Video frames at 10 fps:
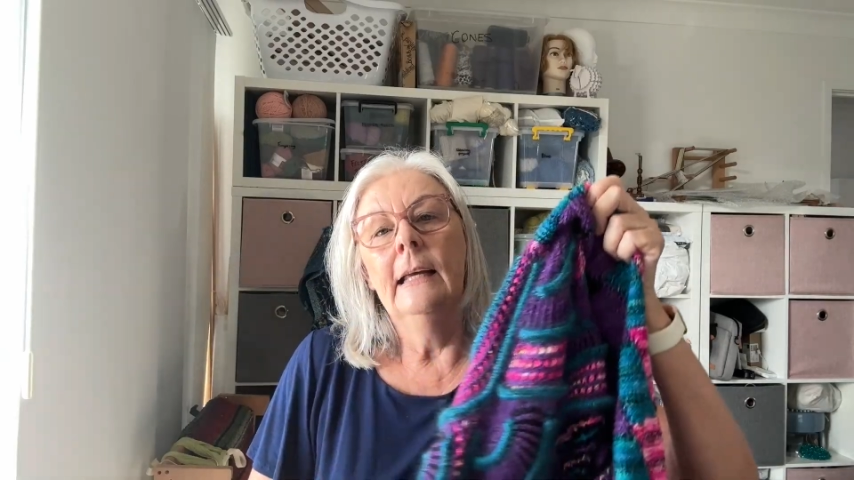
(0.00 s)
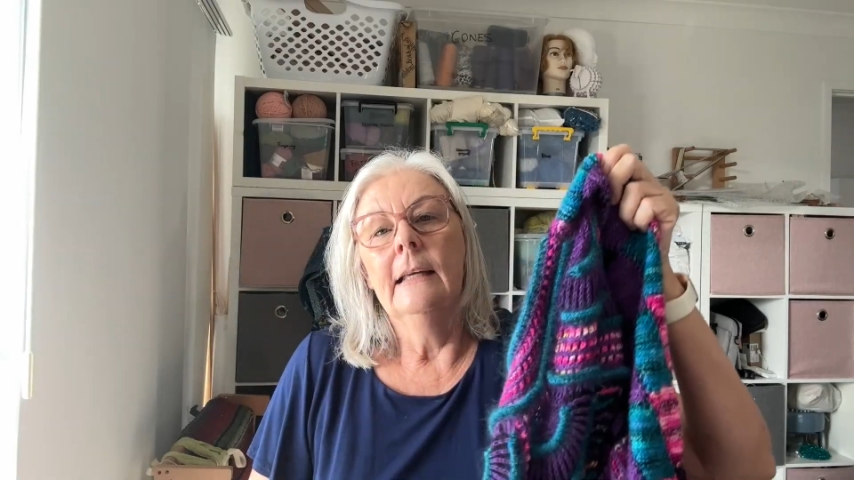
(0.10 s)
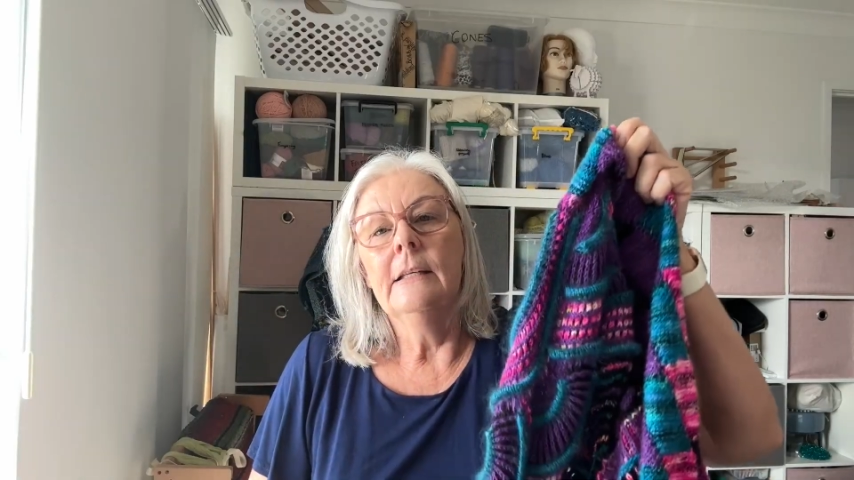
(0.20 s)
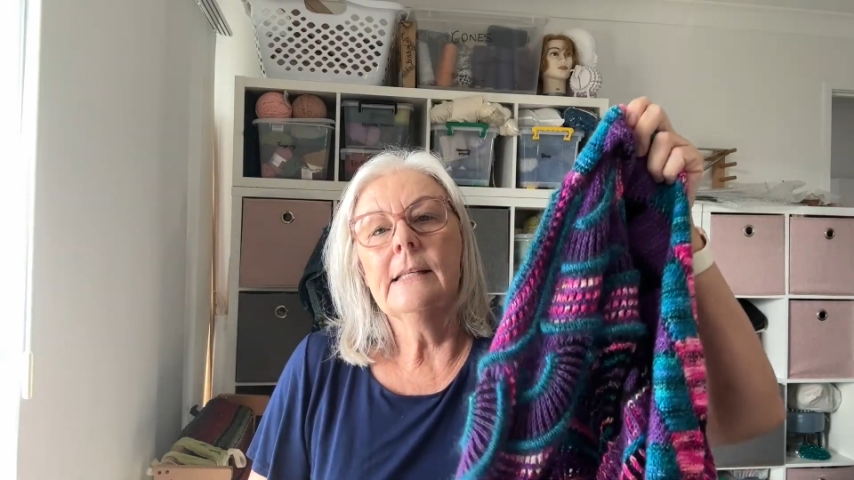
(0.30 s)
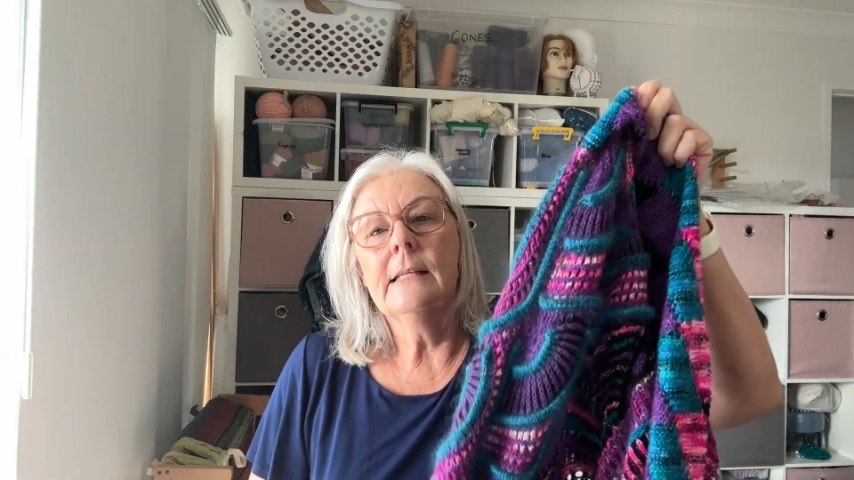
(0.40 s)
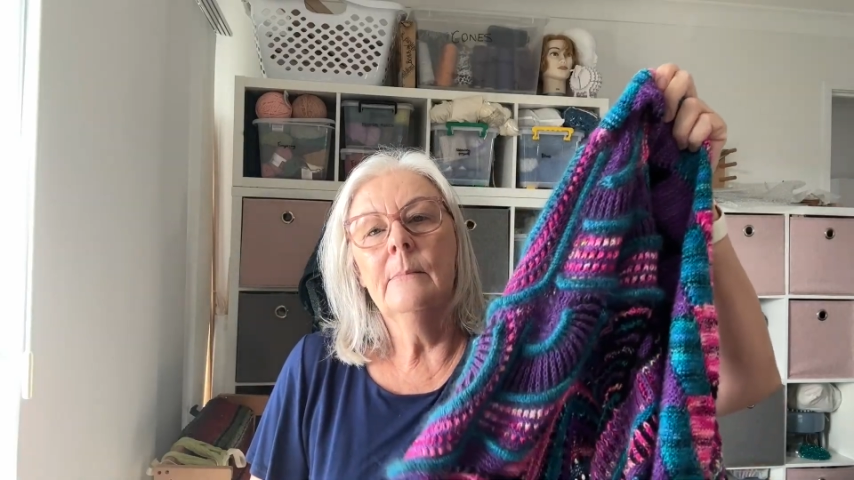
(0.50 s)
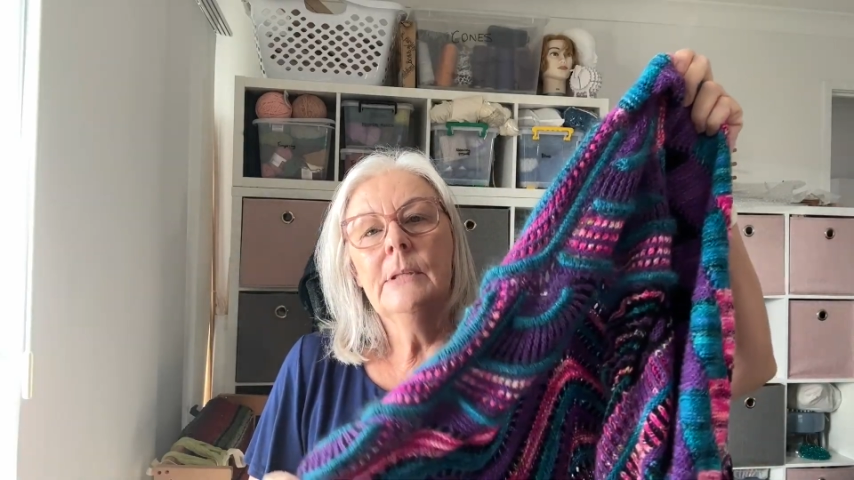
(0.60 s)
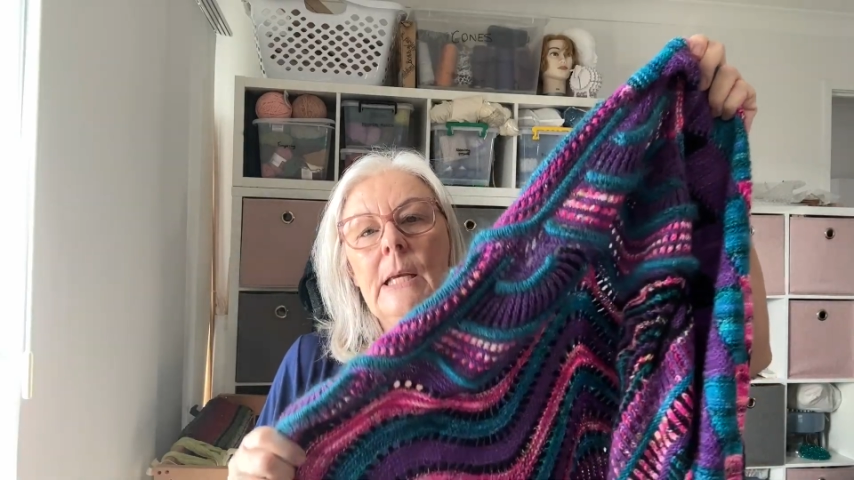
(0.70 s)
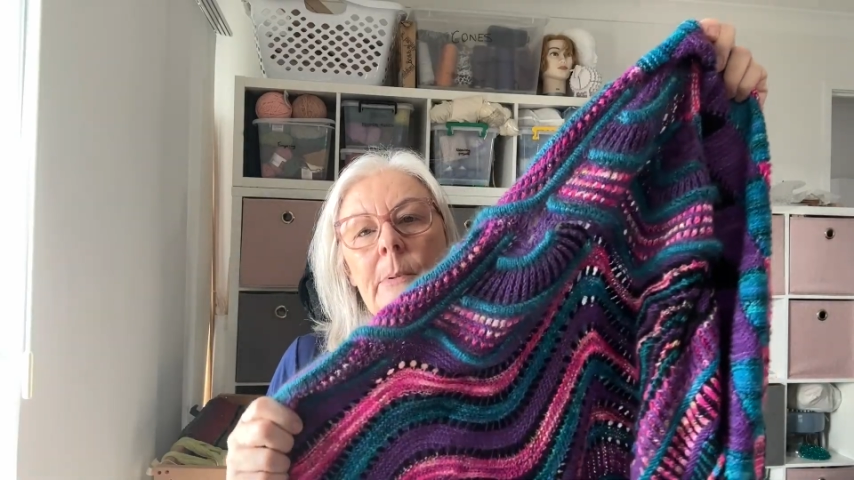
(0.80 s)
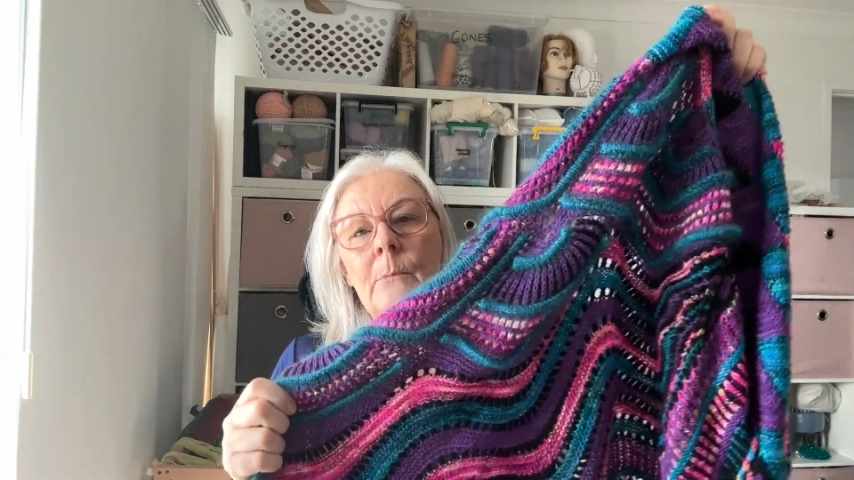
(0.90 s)
Just some
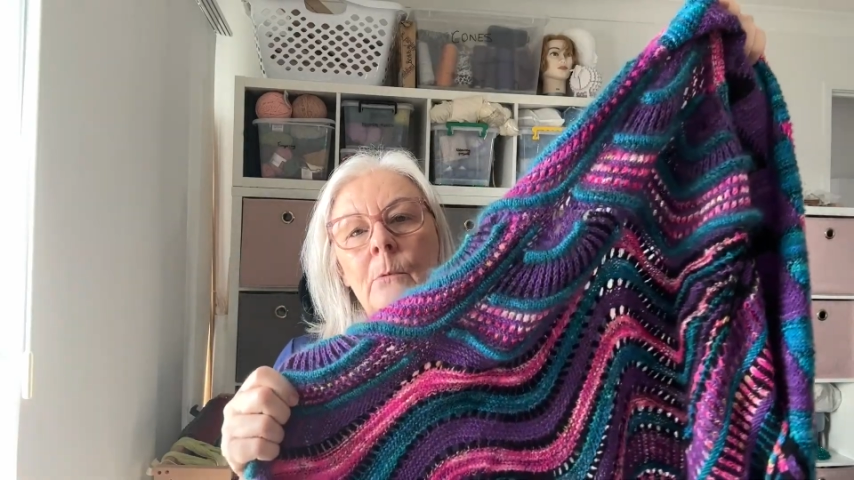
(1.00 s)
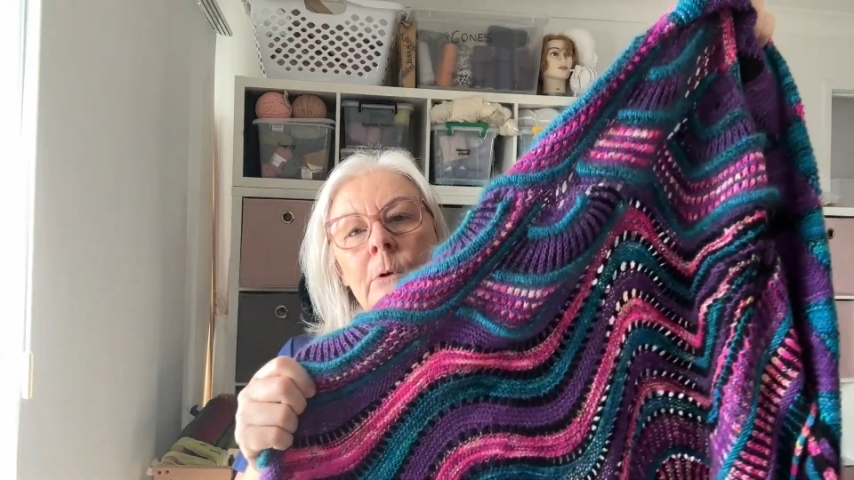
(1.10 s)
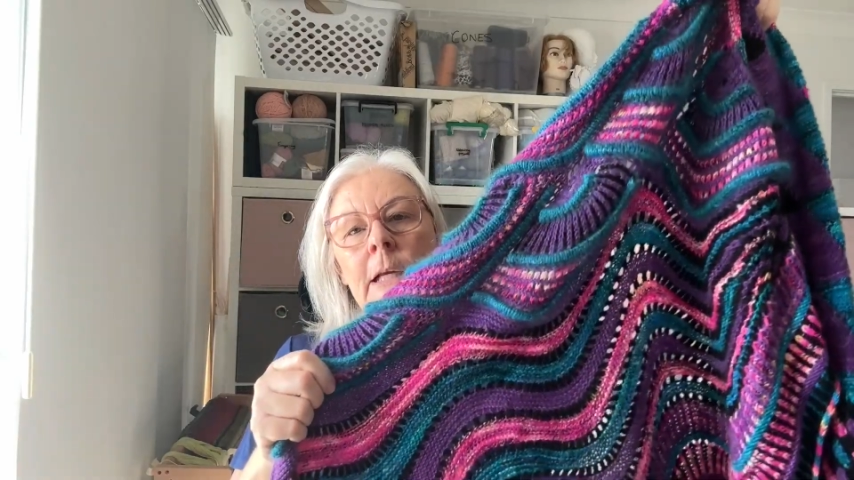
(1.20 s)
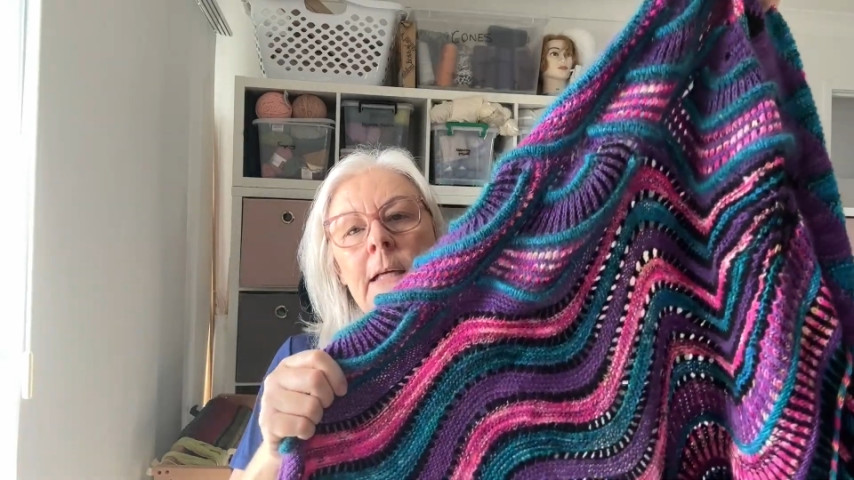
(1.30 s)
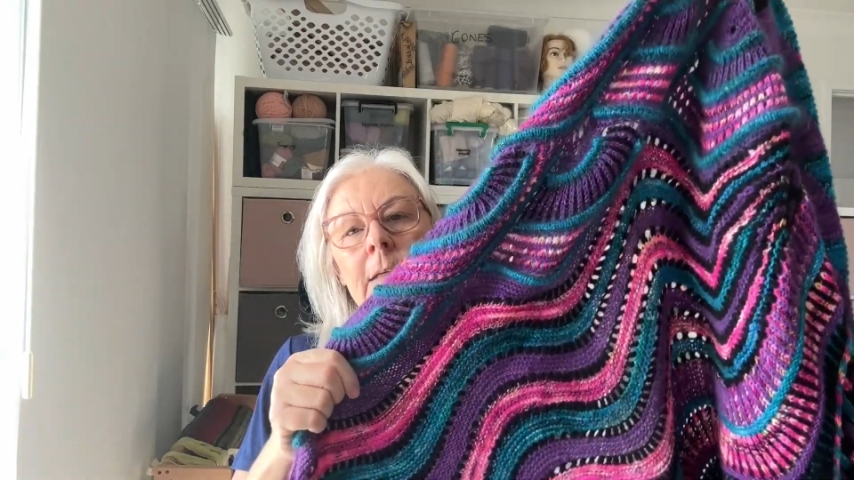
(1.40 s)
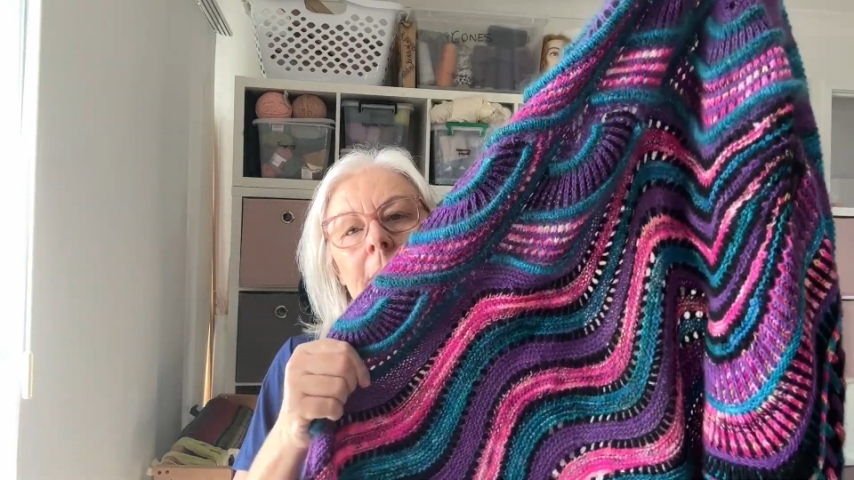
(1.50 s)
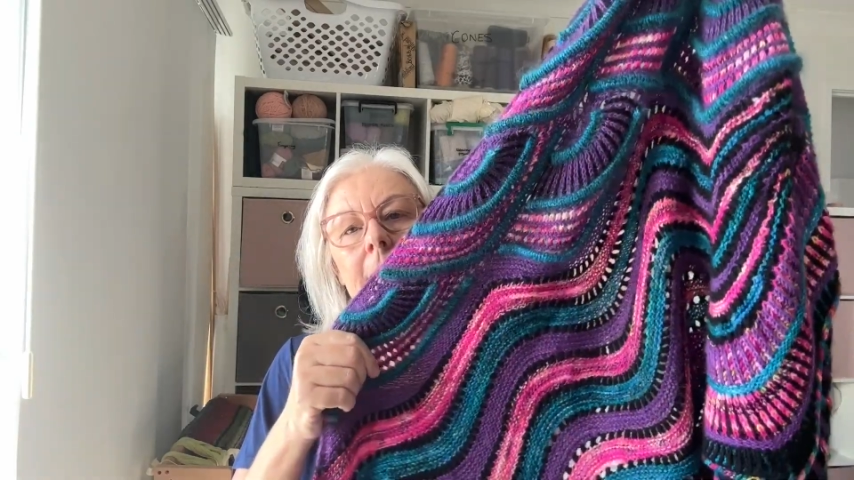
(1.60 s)
tepid water,